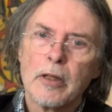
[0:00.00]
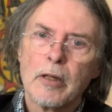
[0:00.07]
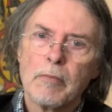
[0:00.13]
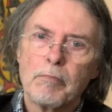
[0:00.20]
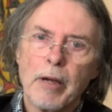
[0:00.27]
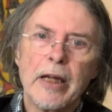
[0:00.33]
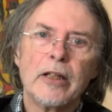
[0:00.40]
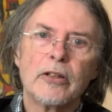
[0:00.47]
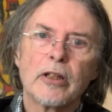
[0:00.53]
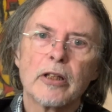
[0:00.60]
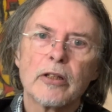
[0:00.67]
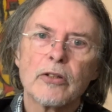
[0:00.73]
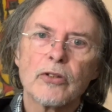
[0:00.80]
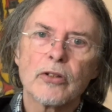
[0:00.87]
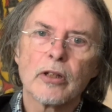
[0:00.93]

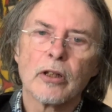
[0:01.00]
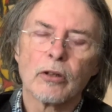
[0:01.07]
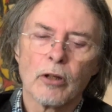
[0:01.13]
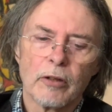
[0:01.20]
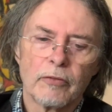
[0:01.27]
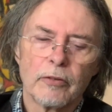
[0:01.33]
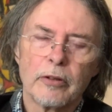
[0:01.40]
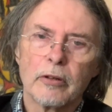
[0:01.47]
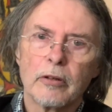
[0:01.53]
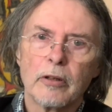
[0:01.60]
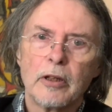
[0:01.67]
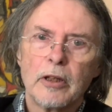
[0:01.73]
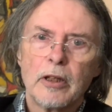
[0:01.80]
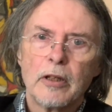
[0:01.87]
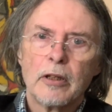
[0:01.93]
Paintings are often
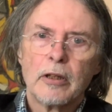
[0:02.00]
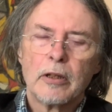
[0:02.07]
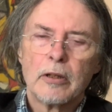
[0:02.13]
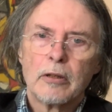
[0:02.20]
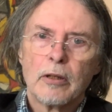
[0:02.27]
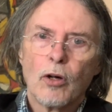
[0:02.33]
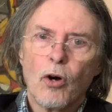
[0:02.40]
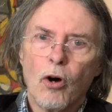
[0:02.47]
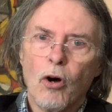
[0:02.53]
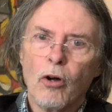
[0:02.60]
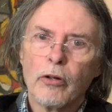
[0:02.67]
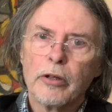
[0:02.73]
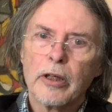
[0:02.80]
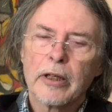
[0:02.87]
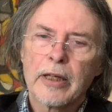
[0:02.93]

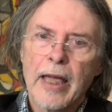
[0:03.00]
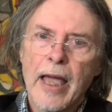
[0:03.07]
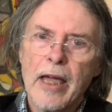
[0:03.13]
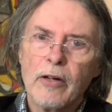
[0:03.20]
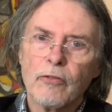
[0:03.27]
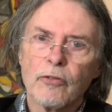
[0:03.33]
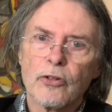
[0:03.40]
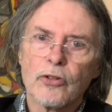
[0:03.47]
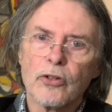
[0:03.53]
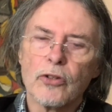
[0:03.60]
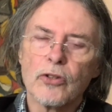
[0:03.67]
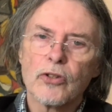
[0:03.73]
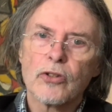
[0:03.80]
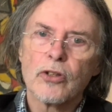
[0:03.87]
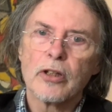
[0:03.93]
on
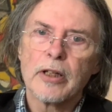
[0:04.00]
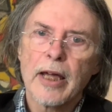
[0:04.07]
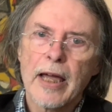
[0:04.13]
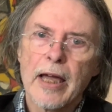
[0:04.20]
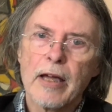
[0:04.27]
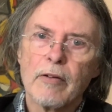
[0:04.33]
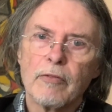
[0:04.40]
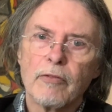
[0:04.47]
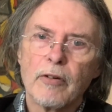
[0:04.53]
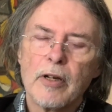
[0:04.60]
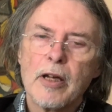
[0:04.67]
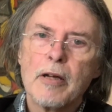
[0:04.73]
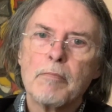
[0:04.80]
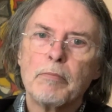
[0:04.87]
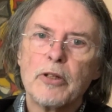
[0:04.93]
canvases that have
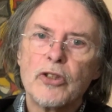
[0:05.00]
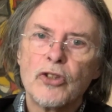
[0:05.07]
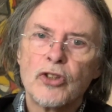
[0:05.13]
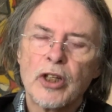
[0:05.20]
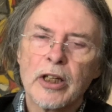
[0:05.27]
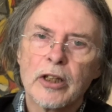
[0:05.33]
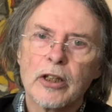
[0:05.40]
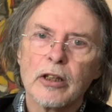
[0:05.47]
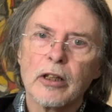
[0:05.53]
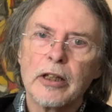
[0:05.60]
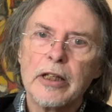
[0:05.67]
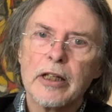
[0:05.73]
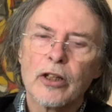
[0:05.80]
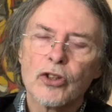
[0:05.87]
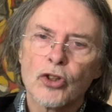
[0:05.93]

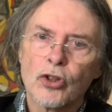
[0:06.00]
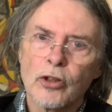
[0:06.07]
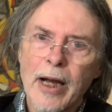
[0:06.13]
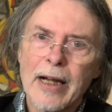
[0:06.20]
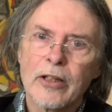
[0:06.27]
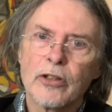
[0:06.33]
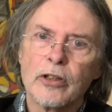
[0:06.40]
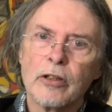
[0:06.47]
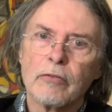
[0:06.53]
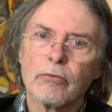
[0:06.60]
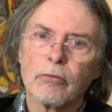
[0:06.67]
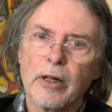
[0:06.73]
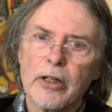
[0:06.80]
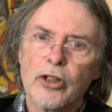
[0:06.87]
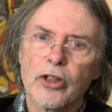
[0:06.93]
particularly attractive
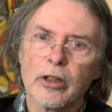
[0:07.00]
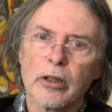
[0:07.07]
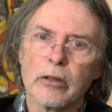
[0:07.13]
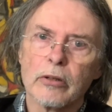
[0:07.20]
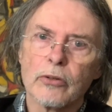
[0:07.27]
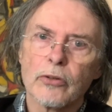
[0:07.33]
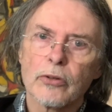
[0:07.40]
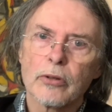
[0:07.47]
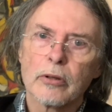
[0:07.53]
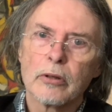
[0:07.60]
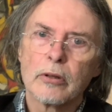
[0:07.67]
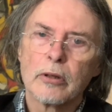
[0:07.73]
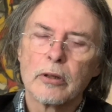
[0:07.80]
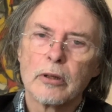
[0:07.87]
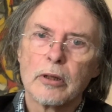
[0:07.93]
ratios.
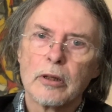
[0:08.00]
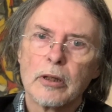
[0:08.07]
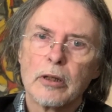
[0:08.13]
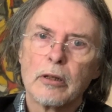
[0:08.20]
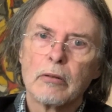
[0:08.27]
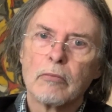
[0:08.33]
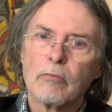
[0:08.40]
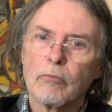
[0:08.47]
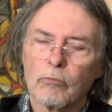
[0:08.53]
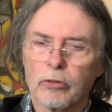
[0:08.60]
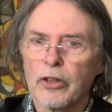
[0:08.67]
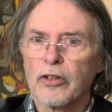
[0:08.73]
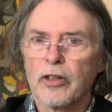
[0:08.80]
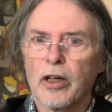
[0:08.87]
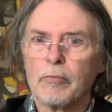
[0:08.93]
For
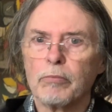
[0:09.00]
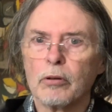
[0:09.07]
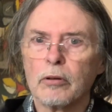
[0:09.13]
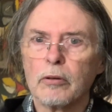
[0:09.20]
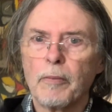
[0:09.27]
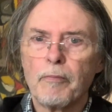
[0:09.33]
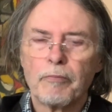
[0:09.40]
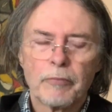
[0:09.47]
example,